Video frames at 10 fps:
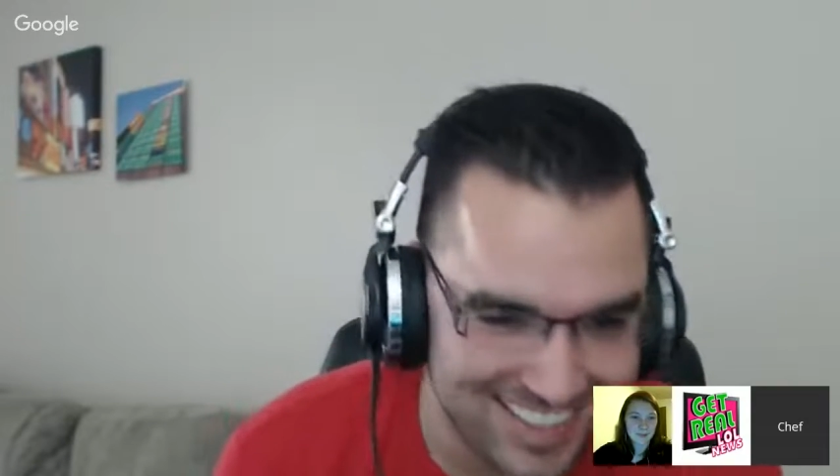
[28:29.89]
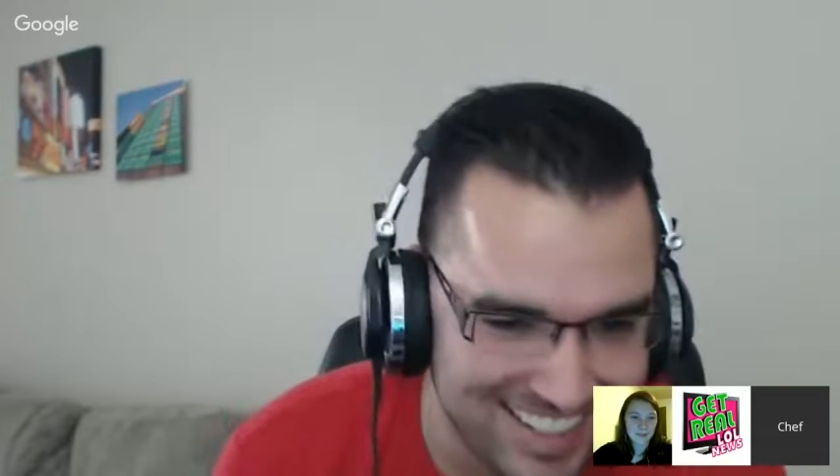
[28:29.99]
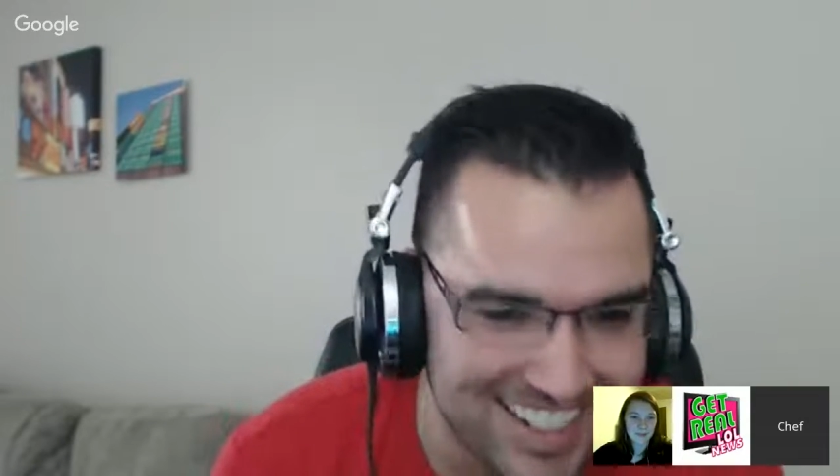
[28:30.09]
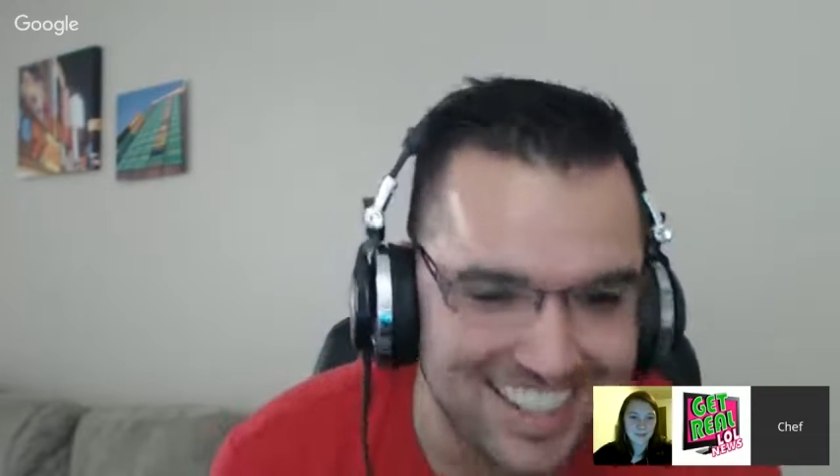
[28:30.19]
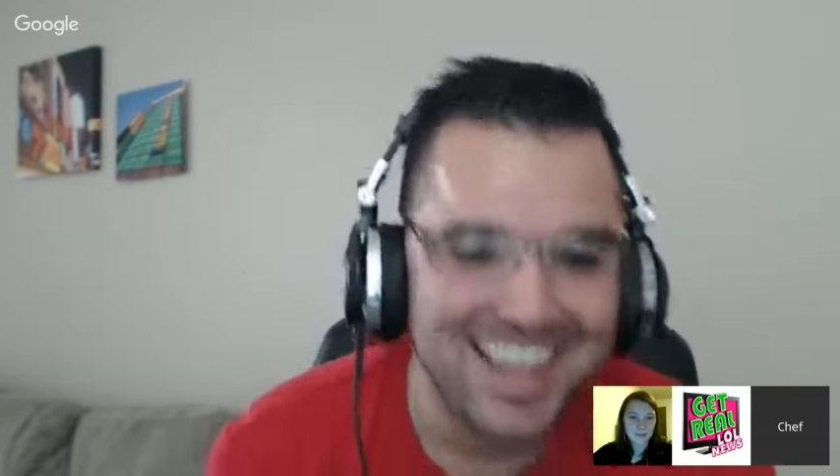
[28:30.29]

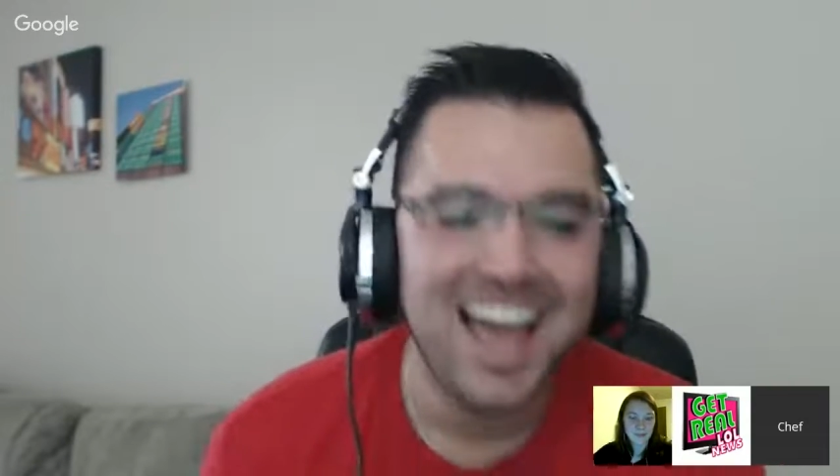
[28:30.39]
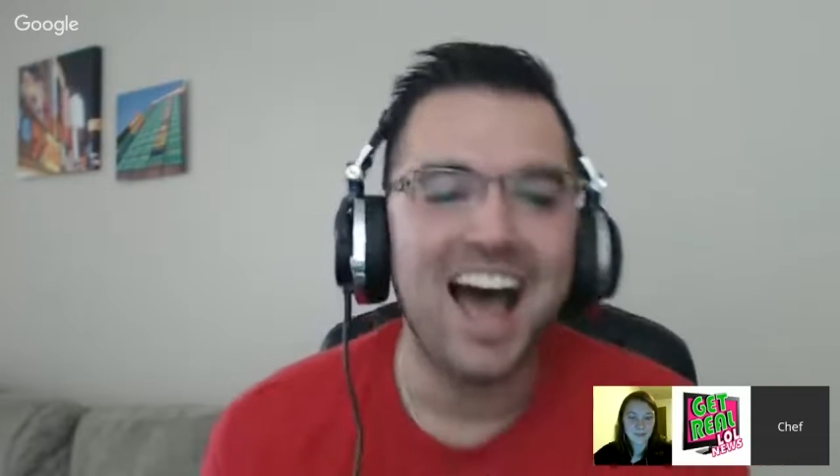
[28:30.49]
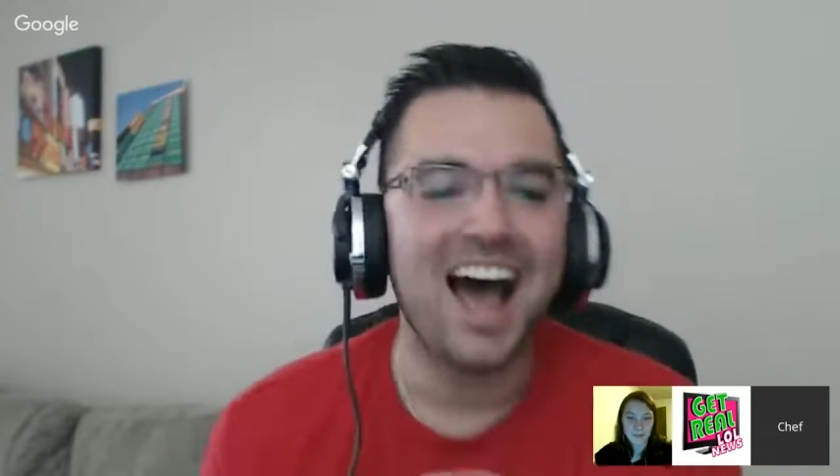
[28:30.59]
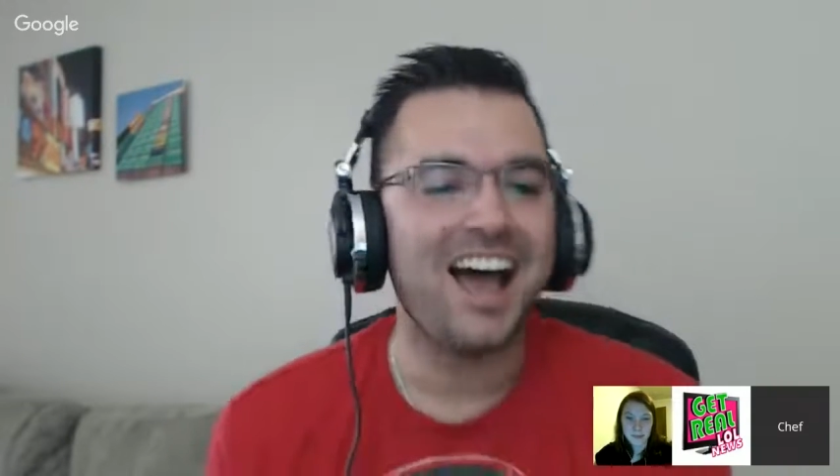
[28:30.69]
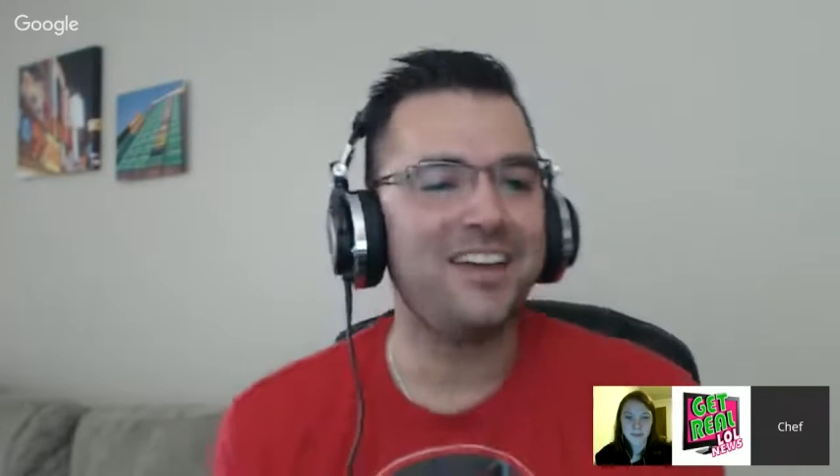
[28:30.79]
Like,
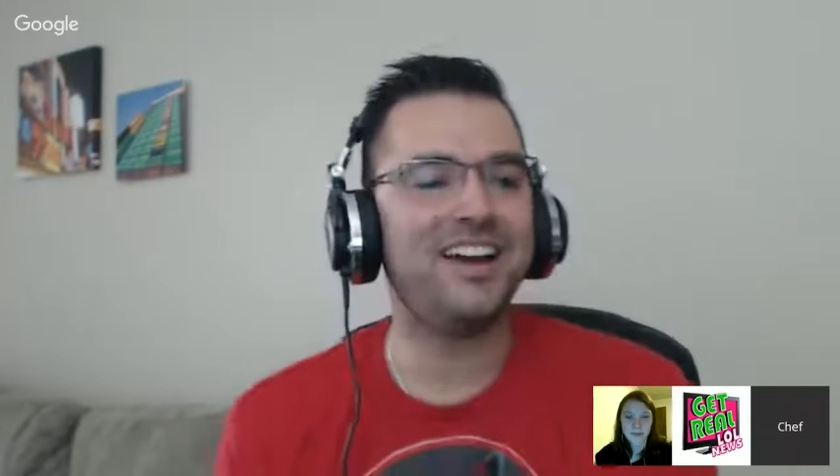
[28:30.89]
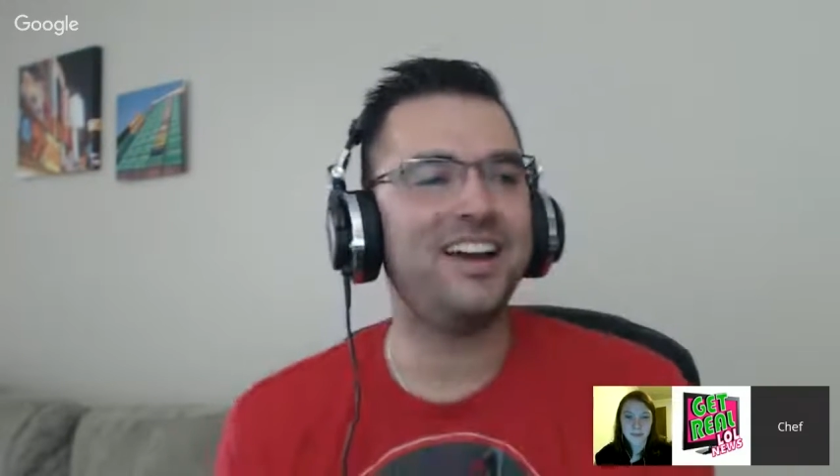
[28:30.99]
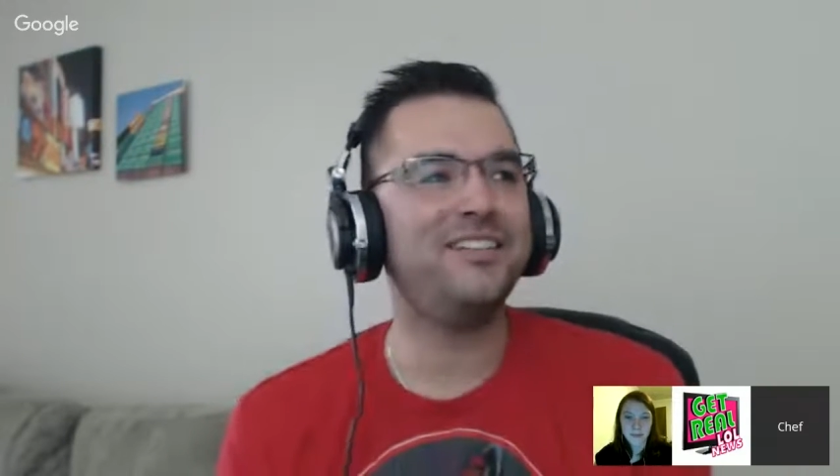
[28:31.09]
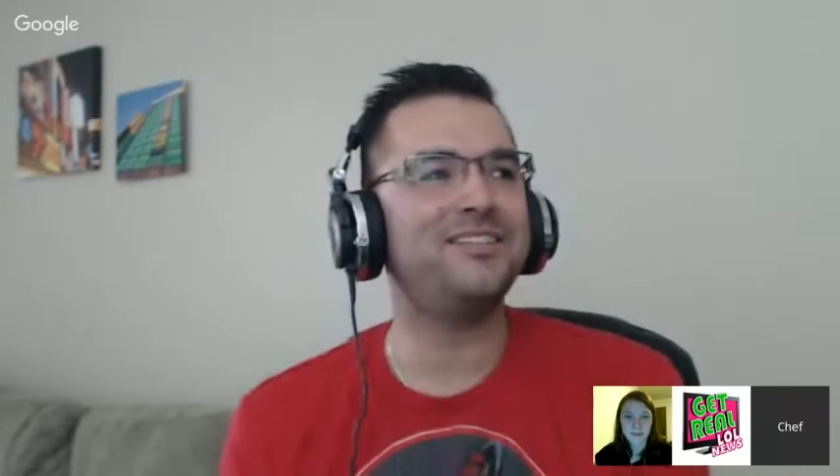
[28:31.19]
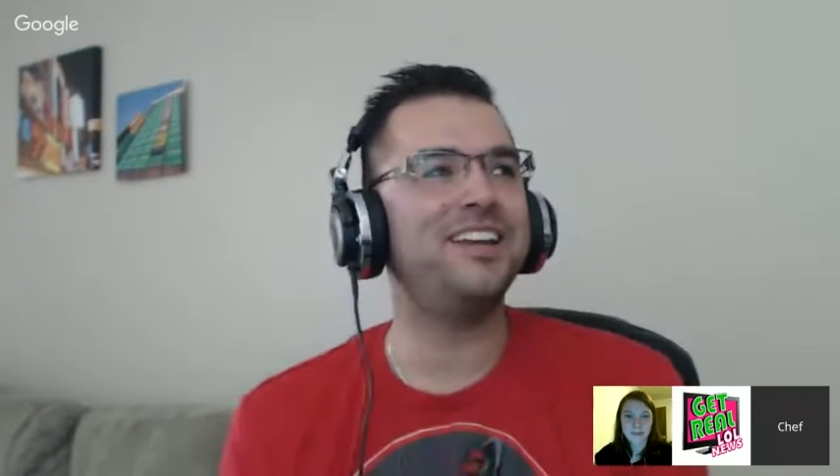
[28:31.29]
I've